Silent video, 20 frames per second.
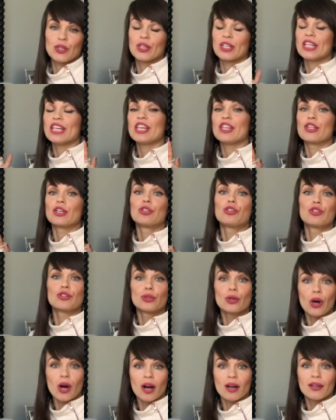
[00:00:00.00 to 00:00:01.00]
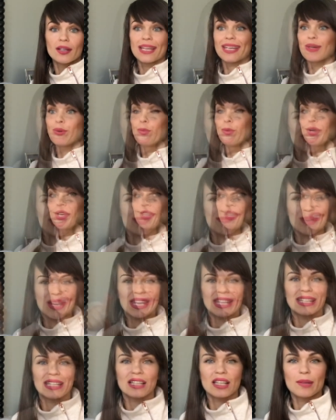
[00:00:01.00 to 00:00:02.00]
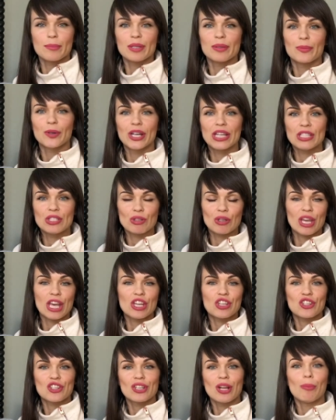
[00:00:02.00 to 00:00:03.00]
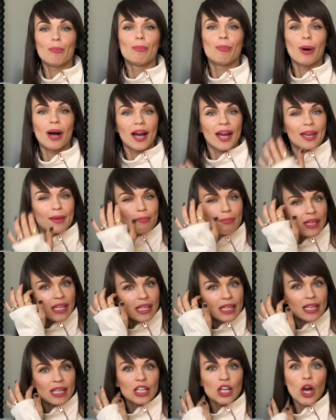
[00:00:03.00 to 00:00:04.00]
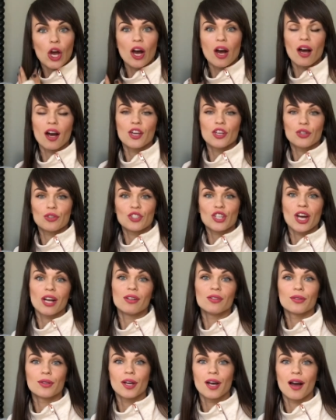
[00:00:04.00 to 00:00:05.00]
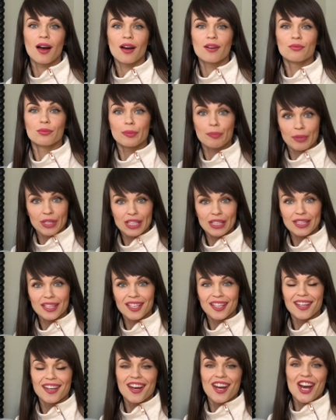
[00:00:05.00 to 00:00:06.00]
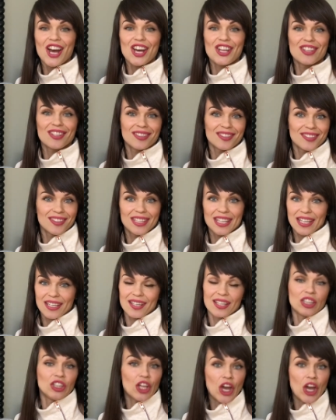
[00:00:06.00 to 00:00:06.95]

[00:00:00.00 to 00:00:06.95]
You can either draw and you can make it a little bit more educational by making uh, your child uh, repeat the